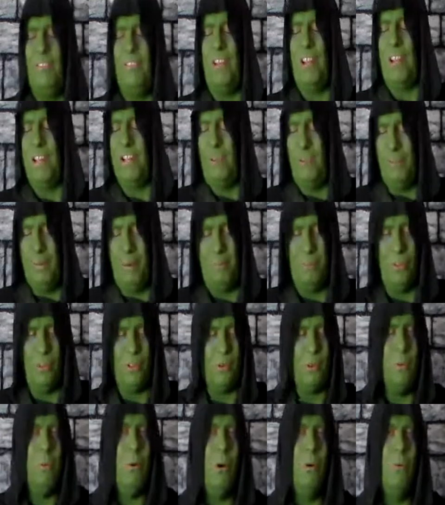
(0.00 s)
well, if I can
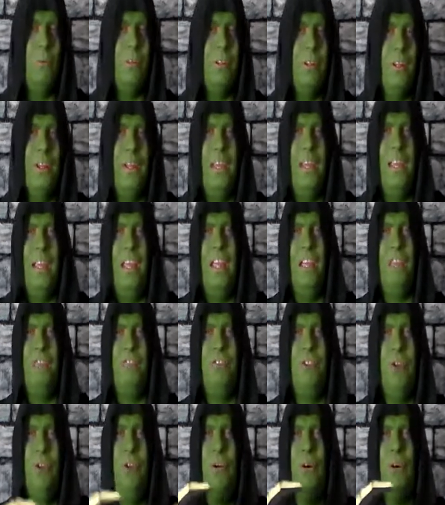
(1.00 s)
remember the quote,
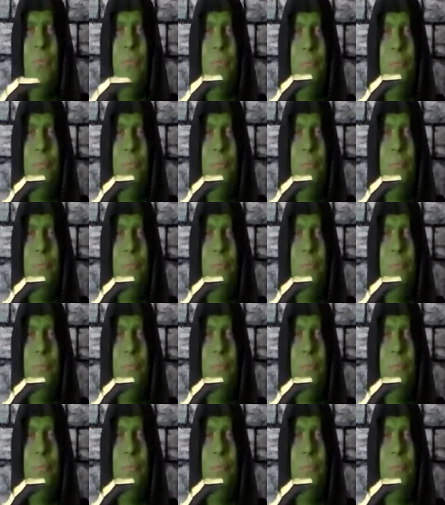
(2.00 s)
if you